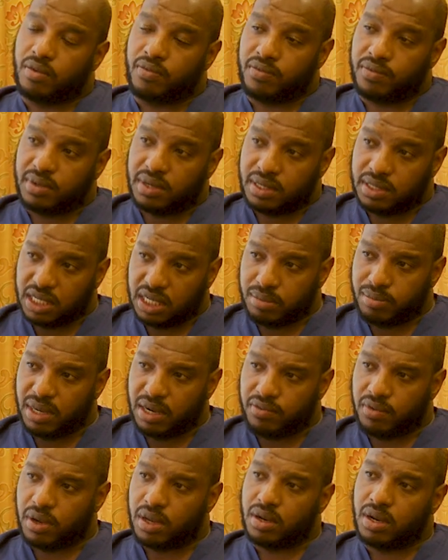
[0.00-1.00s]
of
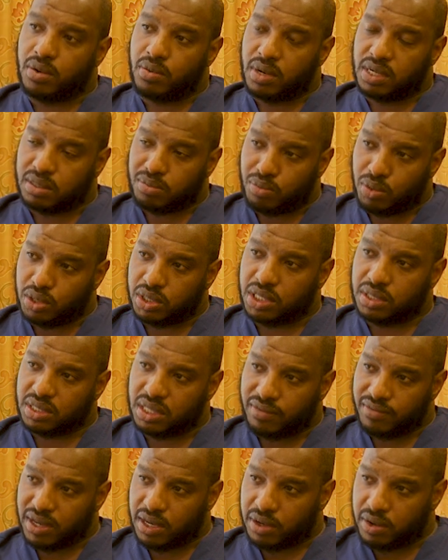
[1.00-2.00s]
treatment for anyone who has moderate to
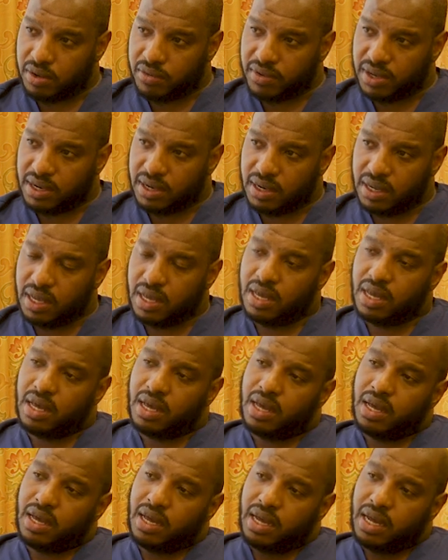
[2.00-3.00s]
severe COVID.
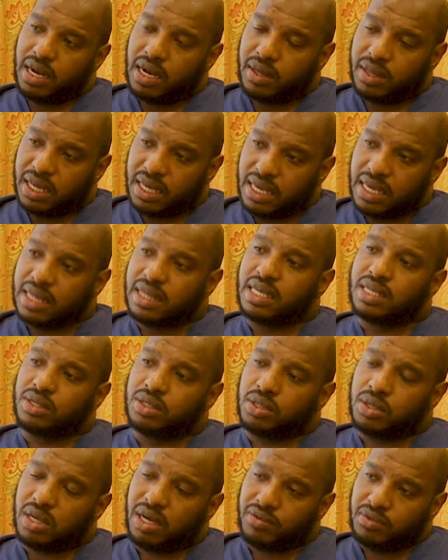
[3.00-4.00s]
Now, the key thing
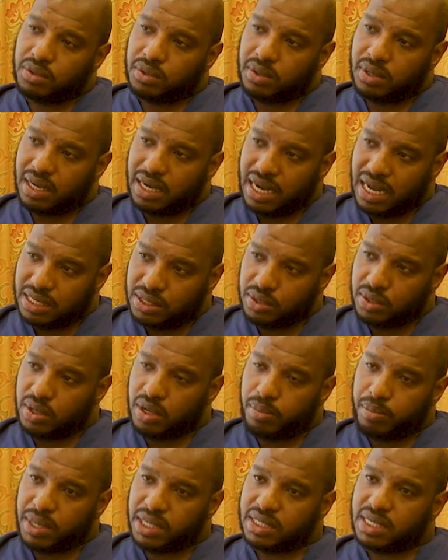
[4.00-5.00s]
also you have to counsel
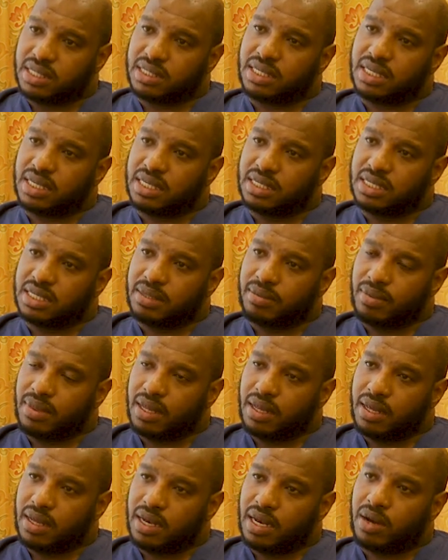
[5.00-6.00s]
your patients is,
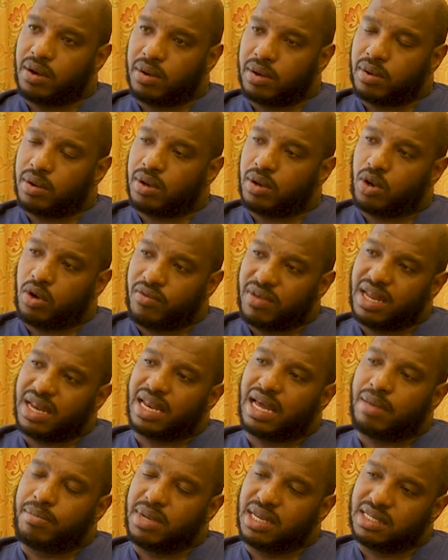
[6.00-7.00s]
now, COVID
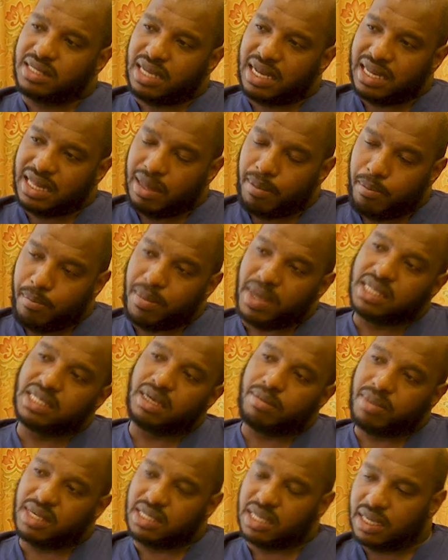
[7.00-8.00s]
and diabetes, another
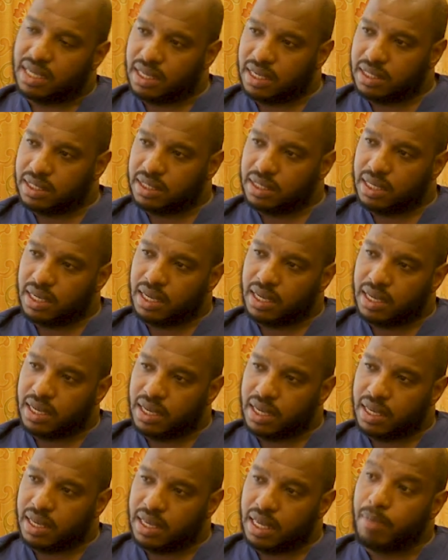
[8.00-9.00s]
major
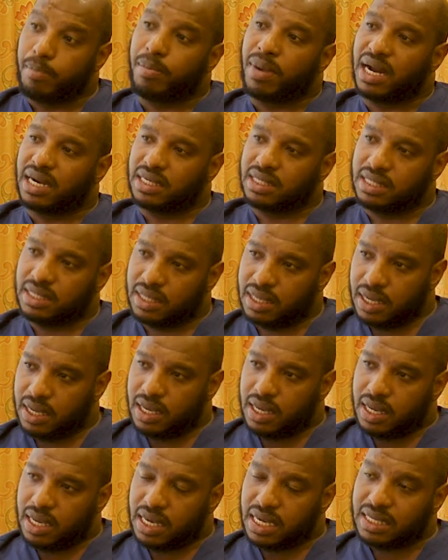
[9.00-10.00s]
impact
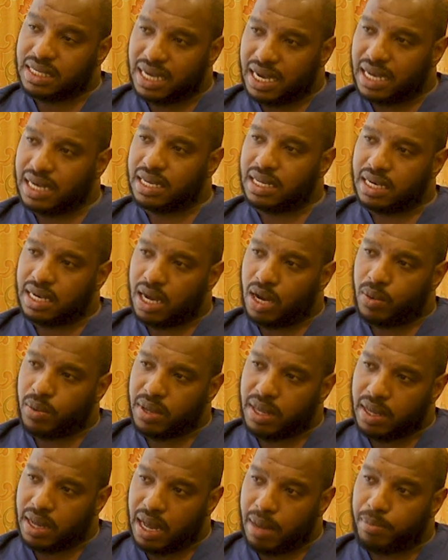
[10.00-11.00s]
it had in how
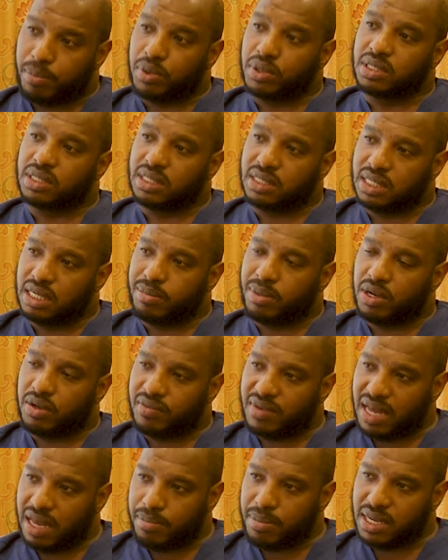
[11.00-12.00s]
we approach treatment
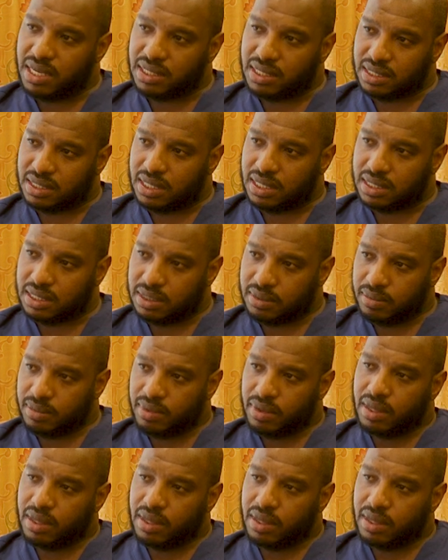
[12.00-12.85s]
of diabetes is this.